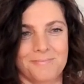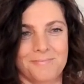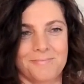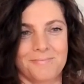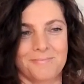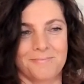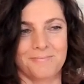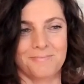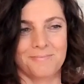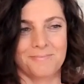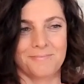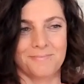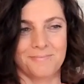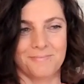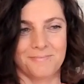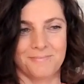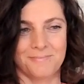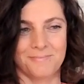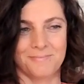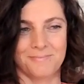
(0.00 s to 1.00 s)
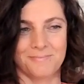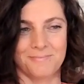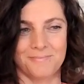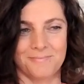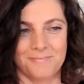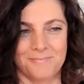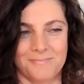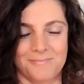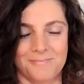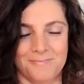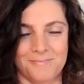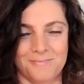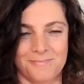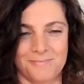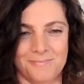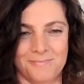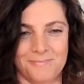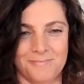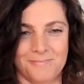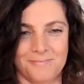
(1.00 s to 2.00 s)

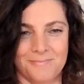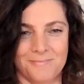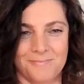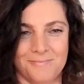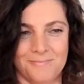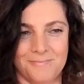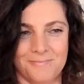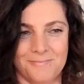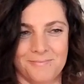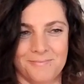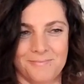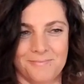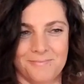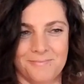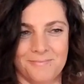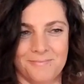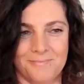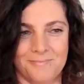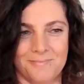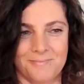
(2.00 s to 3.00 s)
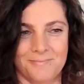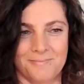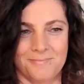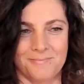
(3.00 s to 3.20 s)
(silent)